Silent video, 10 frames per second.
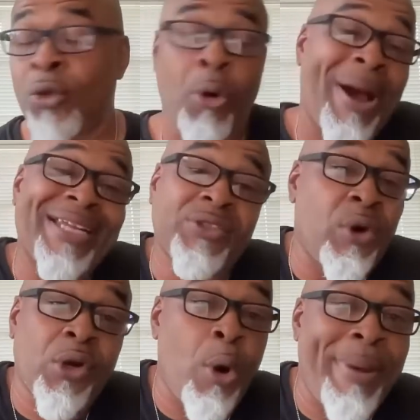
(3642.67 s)
Nobody's
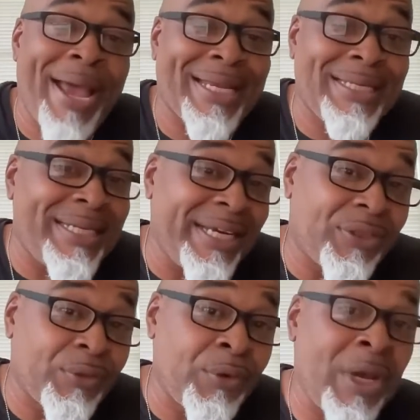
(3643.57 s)
going to go back and
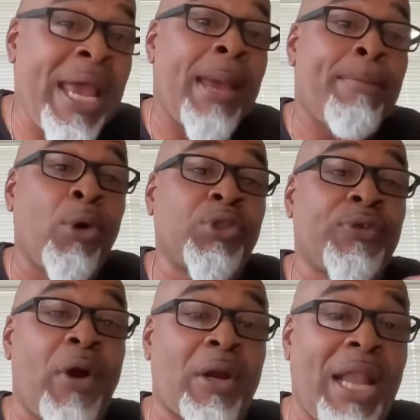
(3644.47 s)
dig through it. And
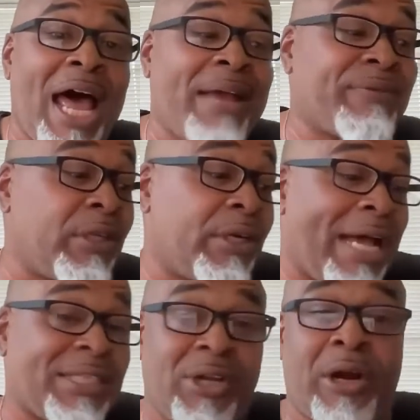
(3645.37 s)
most of our lives,
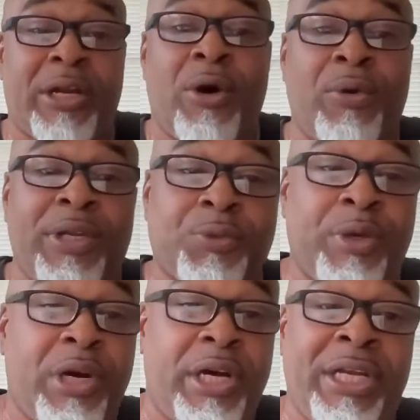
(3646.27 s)
look, I started on this
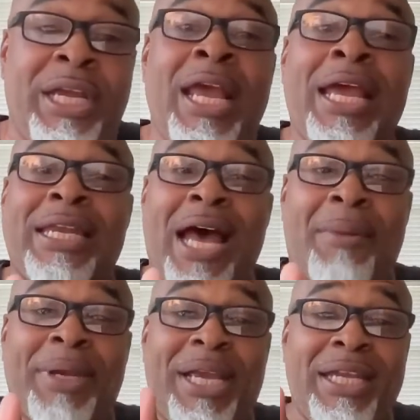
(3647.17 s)
with honey.
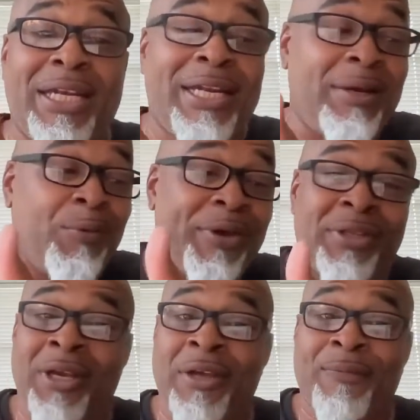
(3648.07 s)
Now I'm ending it
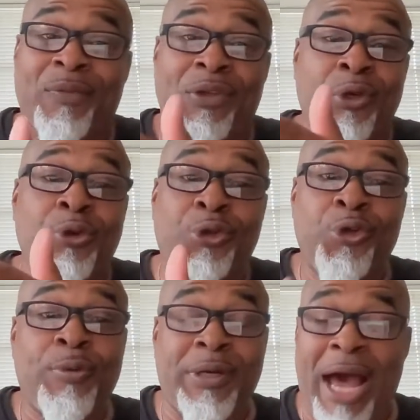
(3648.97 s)
with
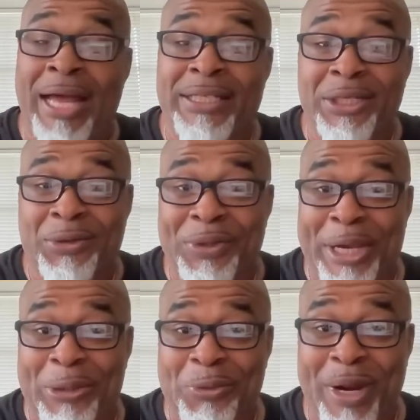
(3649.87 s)
YouTube content
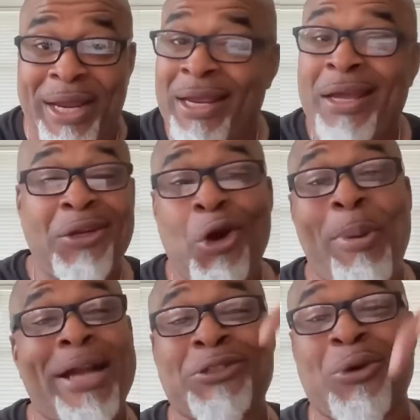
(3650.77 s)
creators, right?
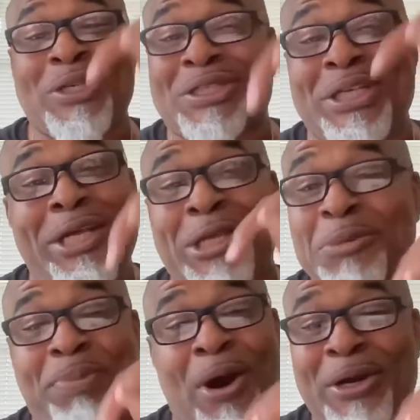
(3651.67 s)
Nobody's going to see
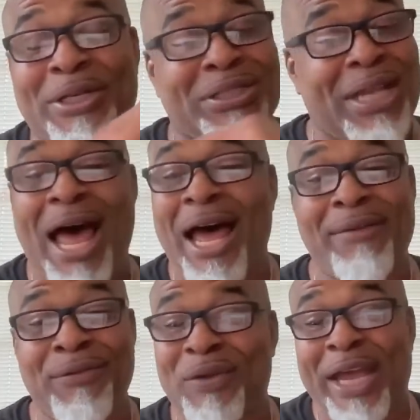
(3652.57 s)
this part of this
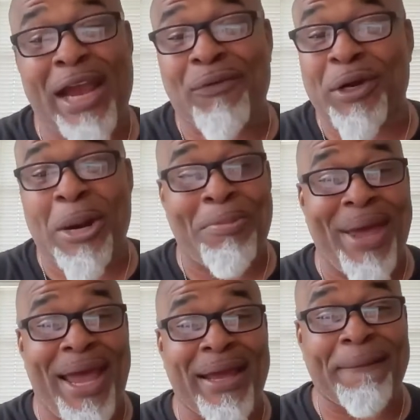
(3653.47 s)
live if they ever
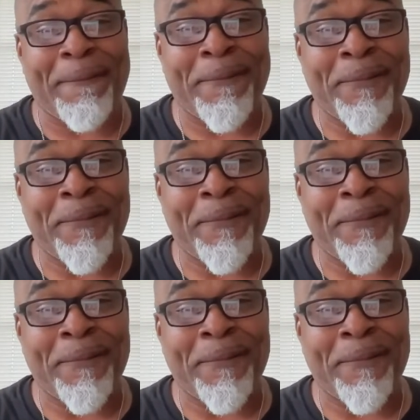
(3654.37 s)
come back.